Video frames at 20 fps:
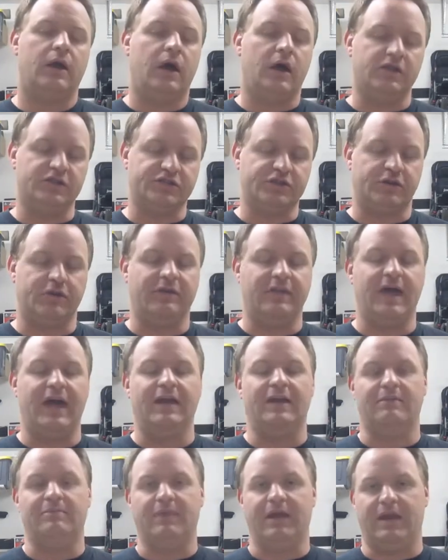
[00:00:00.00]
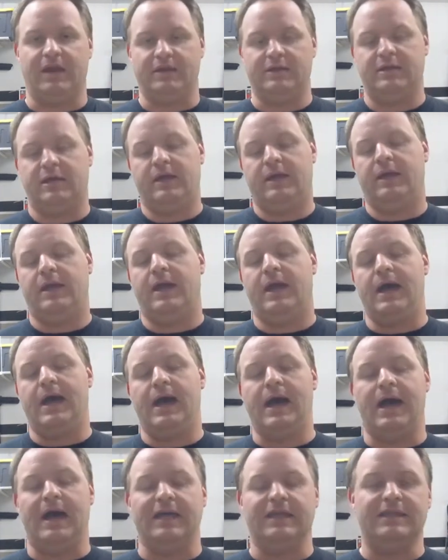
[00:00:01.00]
I'll show you that in a
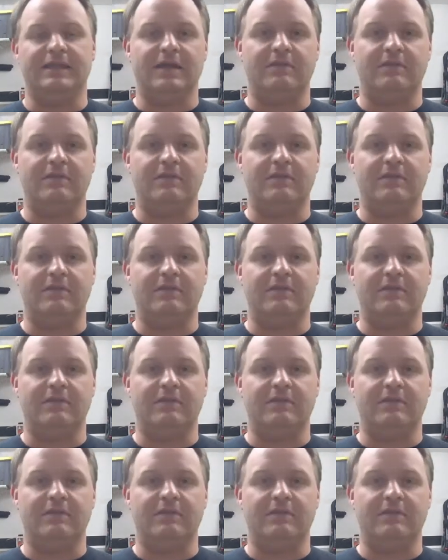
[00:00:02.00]
minute.